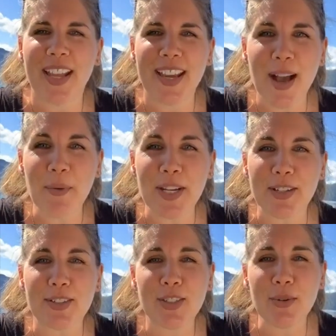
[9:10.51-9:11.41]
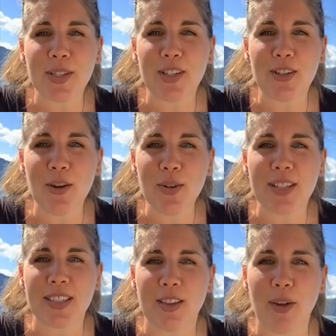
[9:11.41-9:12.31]
Now what do you do when you notice
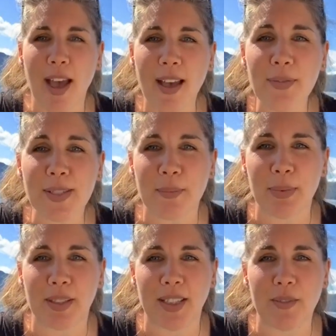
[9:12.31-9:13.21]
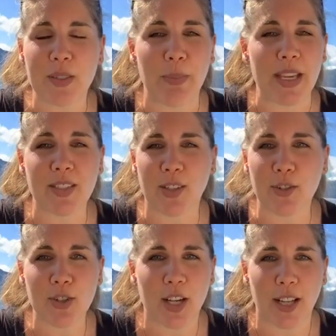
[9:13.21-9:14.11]
that you have some beliefs based on
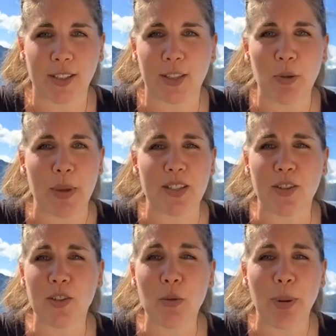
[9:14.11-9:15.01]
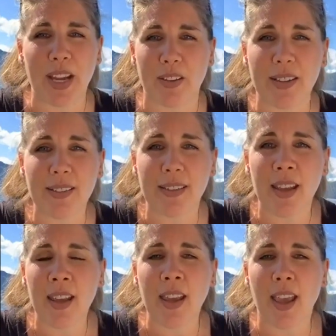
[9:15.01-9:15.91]
your childhood, based on your parents
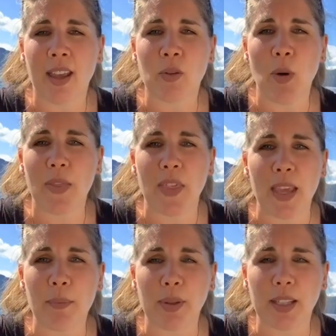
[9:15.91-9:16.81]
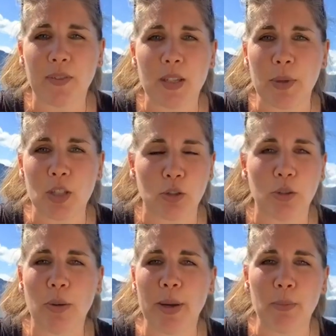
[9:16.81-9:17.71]
and what they believe to be
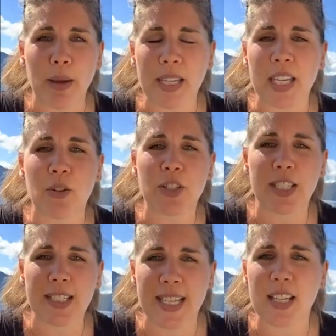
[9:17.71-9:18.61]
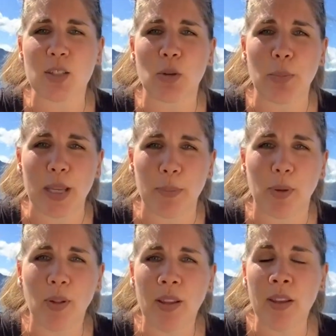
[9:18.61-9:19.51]
true about money or success or
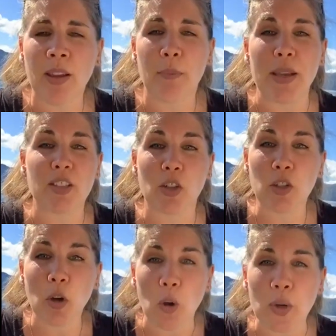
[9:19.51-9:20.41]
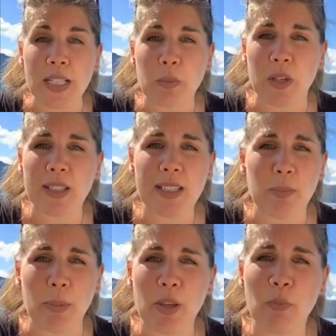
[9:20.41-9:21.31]
people, based on your own experiences?
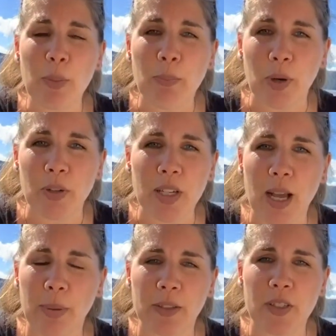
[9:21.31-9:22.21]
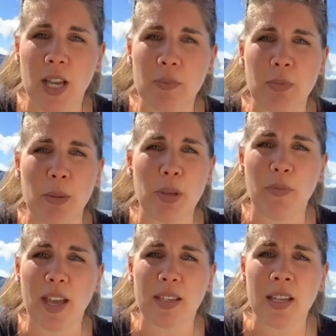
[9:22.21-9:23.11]
Maybe you've been burned a couple of times. Maybe you've
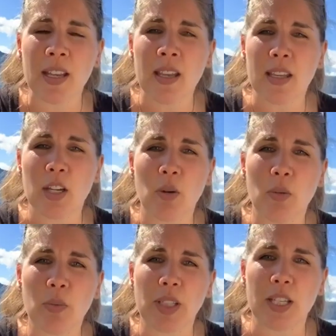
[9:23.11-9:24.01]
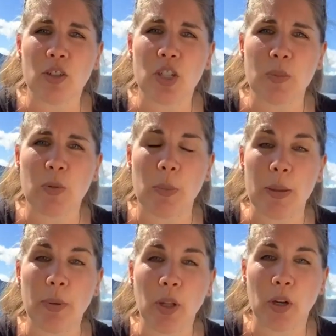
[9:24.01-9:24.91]
had, relationships where
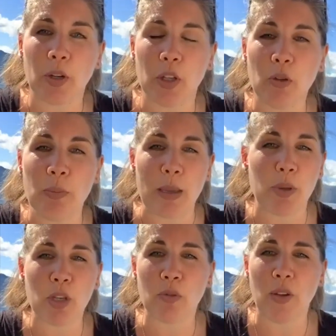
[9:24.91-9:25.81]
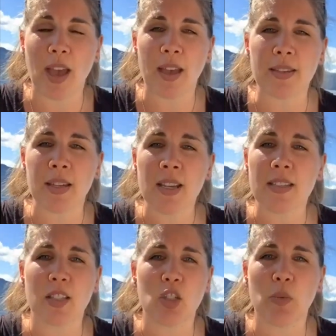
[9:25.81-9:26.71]
people hurt you. Maybe you've had
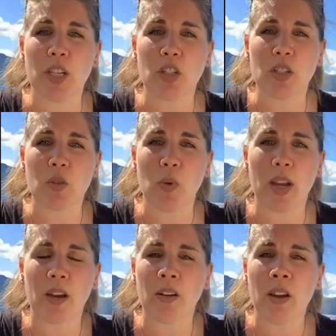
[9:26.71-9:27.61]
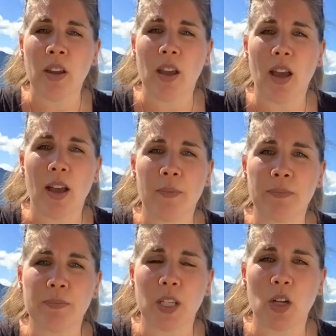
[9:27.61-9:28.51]
situations where,
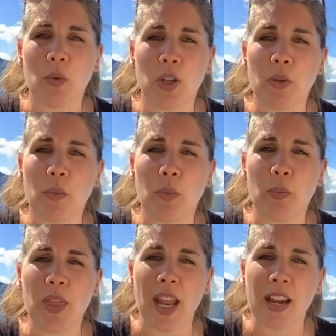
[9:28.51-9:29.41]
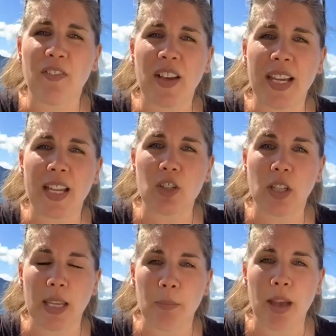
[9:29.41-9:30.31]
that had a
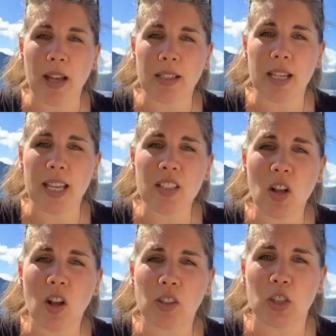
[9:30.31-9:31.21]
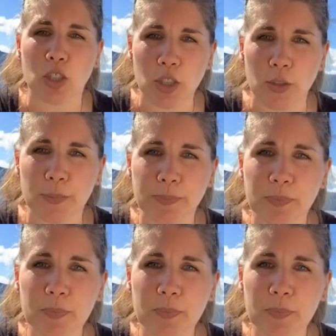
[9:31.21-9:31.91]
financial impact. It's all true